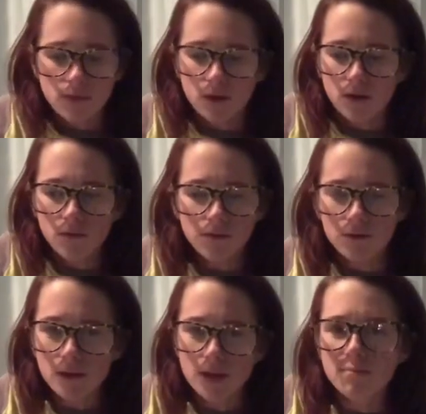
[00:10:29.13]
you know, you
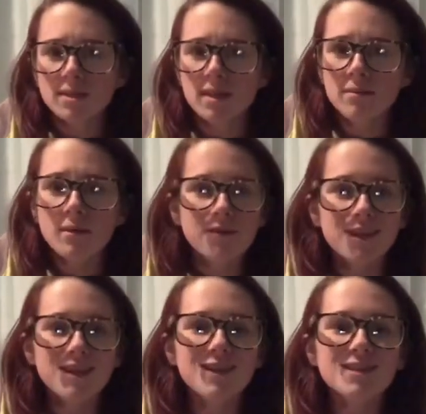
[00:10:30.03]
can keep seeing my
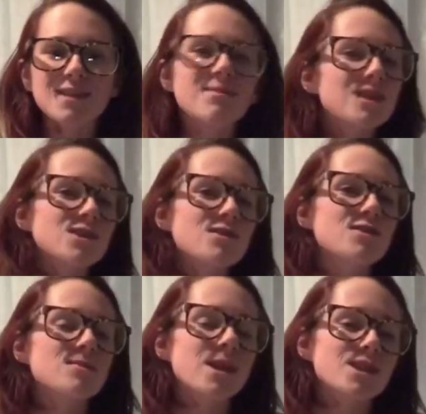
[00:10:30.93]
videos, and make sure
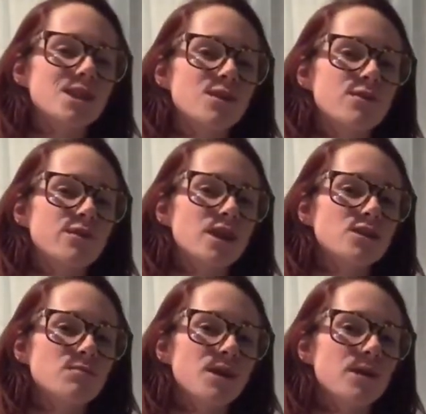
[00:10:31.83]
you smash that
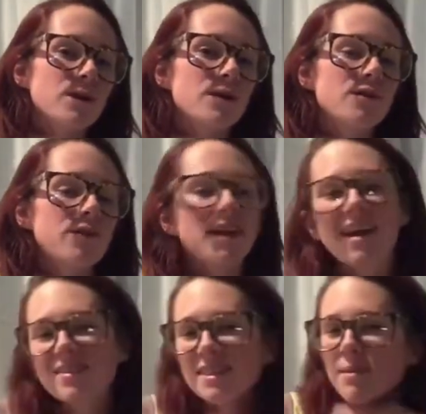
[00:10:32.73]
notification bell, that way you're notified
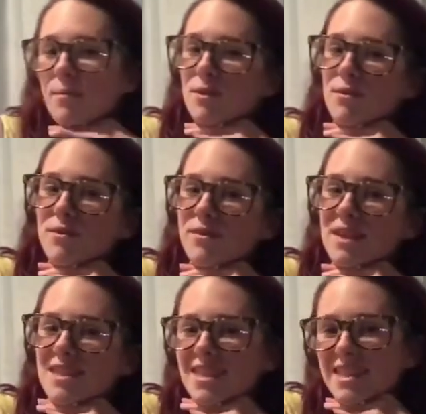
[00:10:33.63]
every time my beautiful
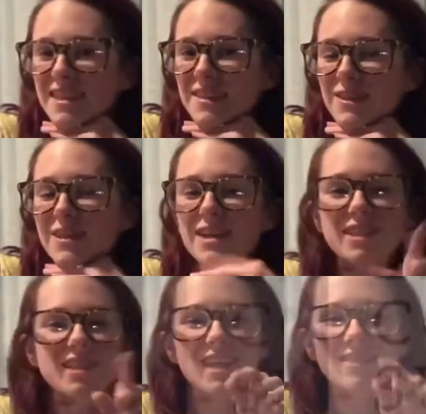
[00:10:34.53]
face gets on the screen. I'll see you